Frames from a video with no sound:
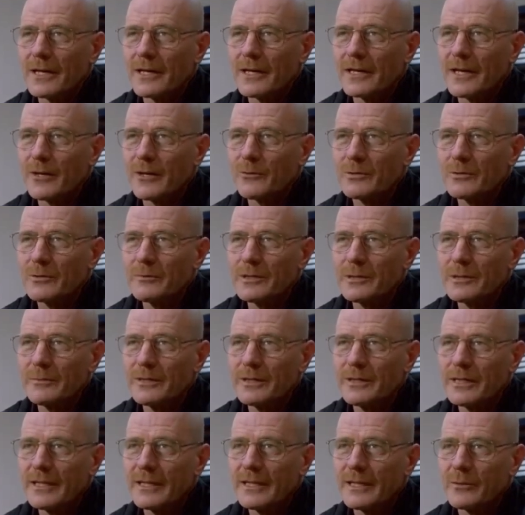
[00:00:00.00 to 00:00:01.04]
He says, "If you
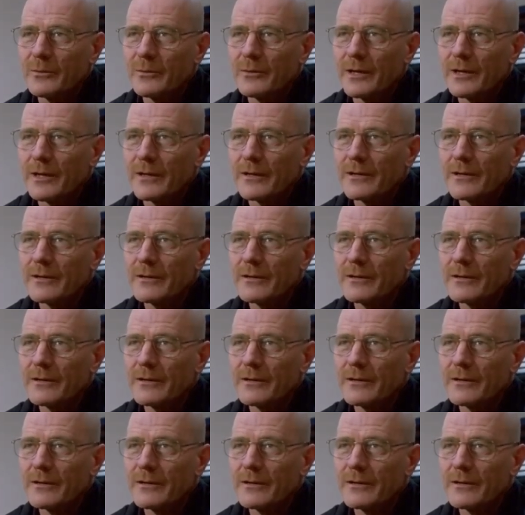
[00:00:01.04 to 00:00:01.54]
have any complaints,